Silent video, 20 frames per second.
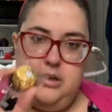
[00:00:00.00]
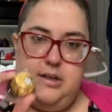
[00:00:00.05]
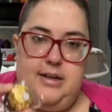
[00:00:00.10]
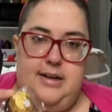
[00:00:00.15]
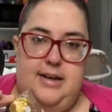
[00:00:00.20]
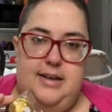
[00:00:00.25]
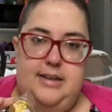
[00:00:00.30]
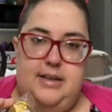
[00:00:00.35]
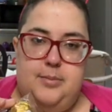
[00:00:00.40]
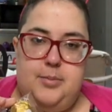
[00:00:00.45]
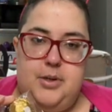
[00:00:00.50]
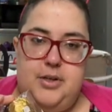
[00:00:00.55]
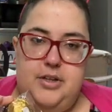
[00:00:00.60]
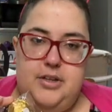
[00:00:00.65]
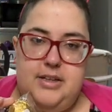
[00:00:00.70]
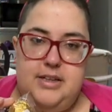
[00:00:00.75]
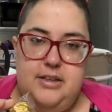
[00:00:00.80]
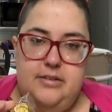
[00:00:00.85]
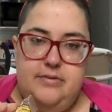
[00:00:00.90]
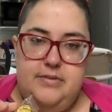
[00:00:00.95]
And I'm gonna
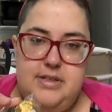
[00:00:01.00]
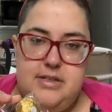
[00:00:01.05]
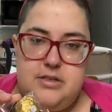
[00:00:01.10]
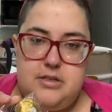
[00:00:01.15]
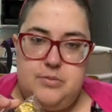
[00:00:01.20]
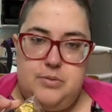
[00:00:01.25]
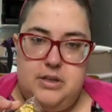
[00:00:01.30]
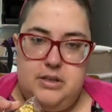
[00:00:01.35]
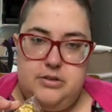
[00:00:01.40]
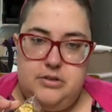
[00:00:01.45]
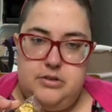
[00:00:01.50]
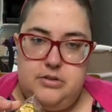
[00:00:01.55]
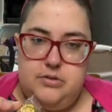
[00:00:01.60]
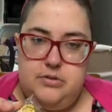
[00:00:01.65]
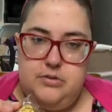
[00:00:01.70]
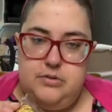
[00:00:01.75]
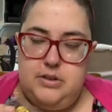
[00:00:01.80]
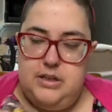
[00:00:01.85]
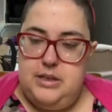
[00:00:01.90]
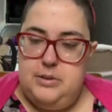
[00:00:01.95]
give this one to
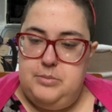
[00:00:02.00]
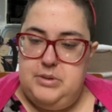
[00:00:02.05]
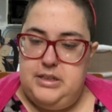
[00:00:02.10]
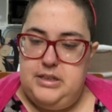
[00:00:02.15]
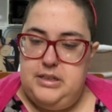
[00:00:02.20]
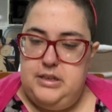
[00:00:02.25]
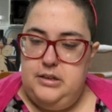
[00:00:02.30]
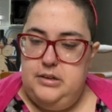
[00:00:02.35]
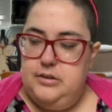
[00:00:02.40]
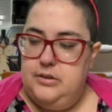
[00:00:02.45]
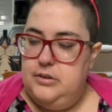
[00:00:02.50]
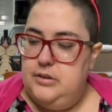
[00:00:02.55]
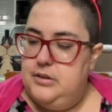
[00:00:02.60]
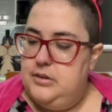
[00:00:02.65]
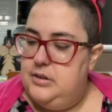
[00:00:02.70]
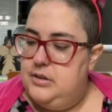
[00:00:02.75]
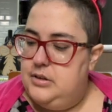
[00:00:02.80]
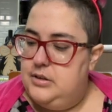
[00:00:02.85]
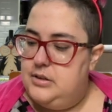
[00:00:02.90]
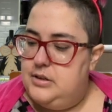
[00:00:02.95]
Emily.
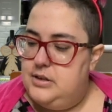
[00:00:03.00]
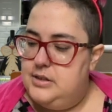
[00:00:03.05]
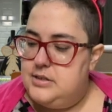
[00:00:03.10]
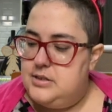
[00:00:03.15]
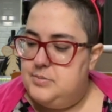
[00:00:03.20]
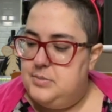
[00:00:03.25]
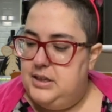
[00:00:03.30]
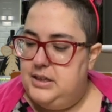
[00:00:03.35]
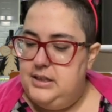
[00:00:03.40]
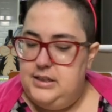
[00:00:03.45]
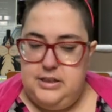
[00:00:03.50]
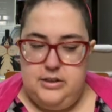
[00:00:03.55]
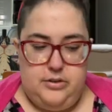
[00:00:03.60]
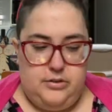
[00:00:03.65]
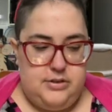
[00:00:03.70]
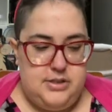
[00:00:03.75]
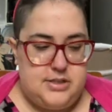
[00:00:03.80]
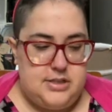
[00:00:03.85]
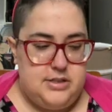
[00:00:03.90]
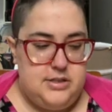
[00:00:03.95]
It's my little
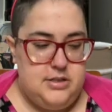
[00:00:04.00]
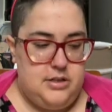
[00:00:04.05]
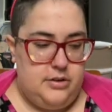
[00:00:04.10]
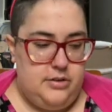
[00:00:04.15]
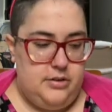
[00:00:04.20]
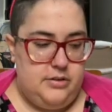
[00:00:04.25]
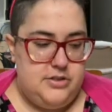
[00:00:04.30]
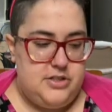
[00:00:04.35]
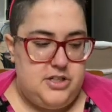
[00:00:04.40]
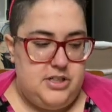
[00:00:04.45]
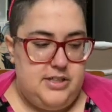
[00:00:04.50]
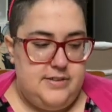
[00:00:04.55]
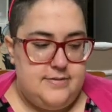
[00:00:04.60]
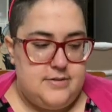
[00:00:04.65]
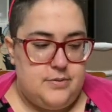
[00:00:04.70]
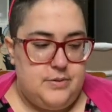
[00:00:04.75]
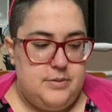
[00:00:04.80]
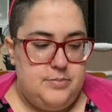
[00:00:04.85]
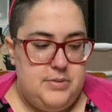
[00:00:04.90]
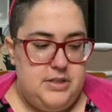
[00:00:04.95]
sister. She lives
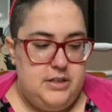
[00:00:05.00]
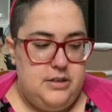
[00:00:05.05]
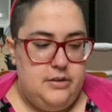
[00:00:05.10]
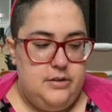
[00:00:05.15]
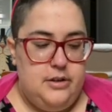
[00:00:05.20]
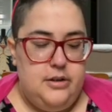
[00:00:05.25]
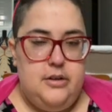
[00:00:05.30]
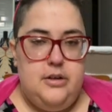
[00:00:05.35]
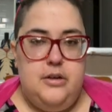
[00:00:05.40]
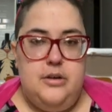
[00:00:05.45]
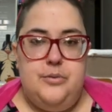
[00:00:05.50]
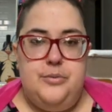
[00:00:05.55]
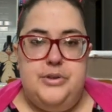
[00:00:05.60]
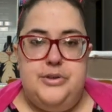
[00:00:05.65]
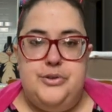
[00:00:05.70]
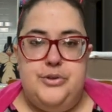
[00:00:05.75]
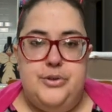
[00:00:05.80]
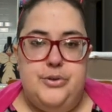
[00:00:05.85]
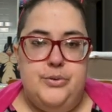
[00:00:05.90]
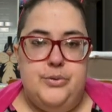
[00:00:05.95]
with me, with
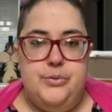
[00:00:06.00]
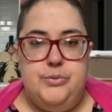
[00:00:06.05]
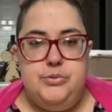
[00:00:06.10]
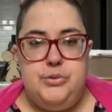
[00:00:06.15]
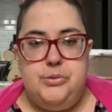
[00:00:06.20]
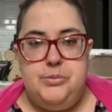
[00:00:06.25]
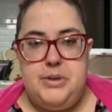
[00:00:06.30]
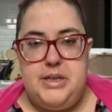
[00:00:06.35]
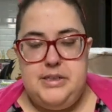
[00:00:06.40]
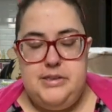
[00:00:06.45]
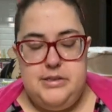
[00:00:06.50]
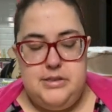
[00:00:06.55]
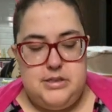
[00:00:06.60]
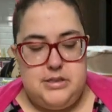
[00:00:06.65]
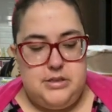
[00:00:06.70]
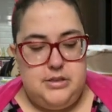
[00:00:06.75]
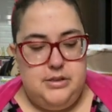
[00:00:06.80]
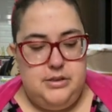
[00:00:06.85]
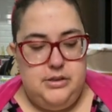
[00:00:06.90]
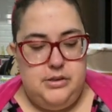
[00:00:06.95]
two
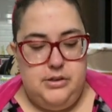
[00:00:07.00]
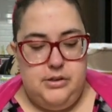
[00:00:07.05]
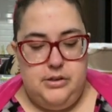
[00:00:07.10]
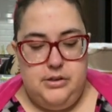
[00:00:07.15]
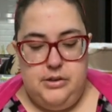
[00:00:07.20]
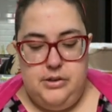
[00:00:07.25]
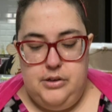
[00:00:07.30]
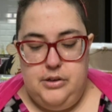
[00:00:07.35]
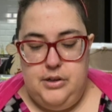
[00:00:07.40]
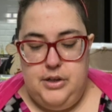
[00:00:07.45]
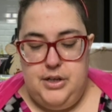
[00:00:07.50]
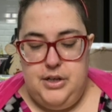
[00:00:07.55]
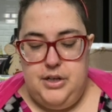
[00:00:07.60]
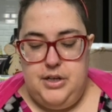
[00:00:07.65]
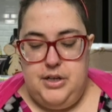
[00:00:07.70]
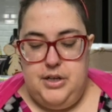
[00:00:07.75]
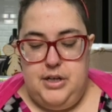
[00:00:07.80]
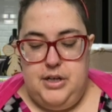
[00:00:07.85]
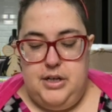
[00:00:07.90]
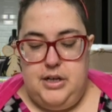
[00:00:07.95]
roommates.
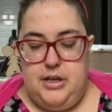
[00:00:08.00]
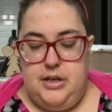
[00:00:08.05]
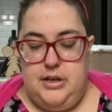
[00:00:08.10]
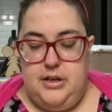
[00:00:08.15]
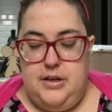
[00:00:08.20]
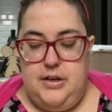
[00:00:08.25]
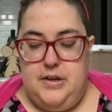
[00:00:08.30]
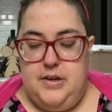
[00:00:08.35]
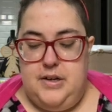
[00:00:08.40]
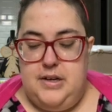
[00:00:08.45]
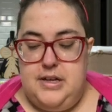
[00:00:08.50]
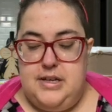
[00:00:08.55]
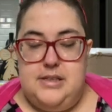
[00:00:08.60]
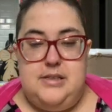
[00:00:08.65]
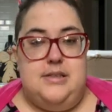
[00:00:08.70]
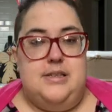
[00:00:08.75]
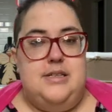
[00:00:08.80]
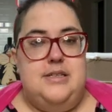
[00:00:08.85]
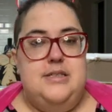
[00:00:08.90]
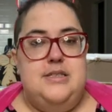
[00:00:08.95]

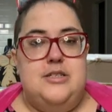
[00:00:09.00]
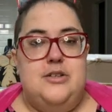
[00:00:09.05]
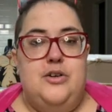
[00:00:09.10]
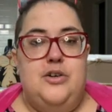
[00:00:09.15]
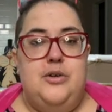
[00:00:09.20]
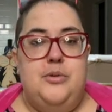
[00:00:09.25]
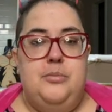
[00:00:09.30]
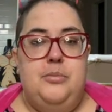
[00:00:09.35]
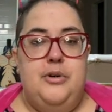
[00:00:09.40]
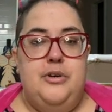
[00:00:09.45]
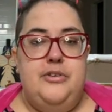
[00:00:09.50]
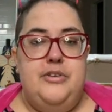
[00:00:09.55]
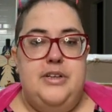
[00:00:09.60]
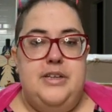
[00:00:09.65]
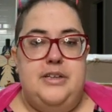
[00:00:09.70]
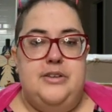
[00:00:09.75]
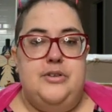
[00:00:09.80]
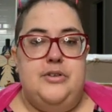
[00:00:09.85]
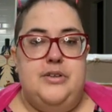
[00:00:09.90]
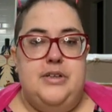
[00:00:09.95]
And it's her birthday
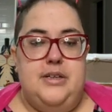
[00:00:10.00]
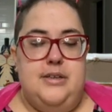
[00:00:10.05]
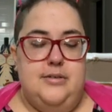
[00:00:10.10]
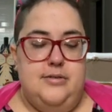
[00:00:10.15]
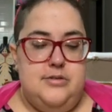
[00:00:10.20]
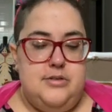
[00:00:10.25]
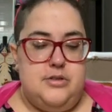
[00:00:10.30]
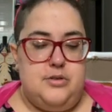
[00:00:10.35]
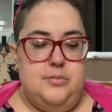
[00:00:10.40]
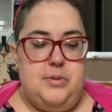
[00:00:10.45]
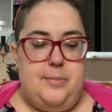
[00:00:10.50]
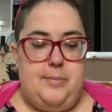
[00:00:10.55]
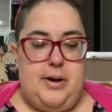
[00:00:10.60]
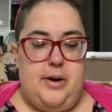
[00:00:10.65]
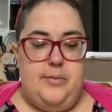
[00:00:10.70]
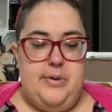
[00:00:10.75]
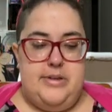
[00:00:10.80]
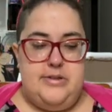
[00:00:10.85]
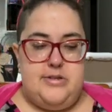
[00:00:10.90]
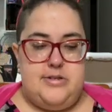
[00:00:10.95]
today. So my
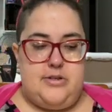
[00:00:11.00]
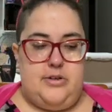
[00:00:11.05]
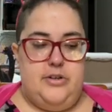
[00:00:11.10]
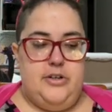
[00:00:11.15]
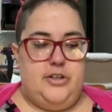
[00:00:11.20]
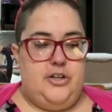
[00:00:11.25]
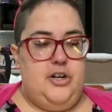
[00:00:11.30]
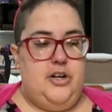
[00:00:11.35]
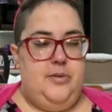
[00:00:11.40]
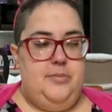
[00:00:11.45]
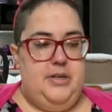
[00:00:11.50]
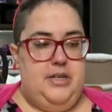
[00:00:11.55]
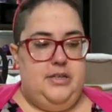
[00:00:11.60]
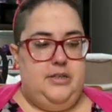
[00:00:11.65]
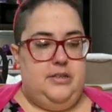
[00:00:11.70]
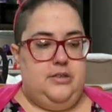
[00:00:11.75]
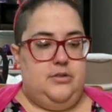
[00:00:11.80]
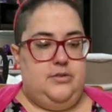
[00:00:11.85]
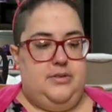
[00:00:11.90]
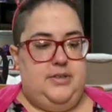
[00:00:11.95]
parents are
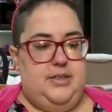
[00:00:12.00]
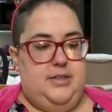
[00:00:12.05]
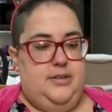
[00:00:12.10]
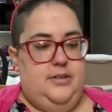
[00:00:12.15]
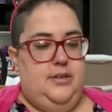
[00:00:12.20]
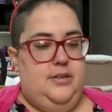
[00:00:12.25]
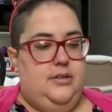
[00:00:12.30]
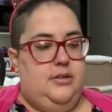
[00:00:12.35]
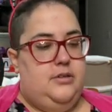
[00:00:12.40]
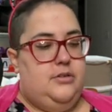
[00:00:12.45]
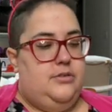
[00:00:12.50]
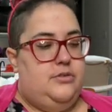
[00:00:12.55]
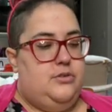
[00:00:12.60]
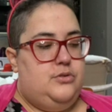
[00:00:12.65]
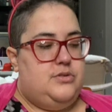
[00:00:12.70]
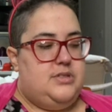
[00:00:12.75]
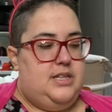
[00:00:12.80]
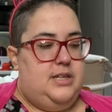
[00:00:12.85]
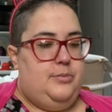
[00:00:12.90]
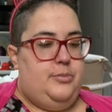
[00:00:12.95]
coming today to
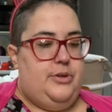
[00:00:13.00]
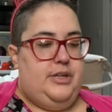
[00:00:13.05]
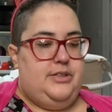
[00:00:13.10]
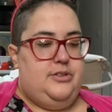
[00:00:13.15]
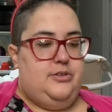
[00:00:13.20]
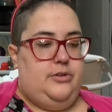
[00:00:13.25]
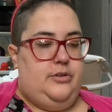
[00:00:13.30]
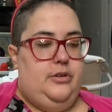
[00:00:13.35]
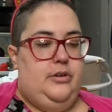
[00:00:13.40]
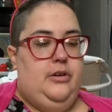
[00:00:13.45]
celebrate her.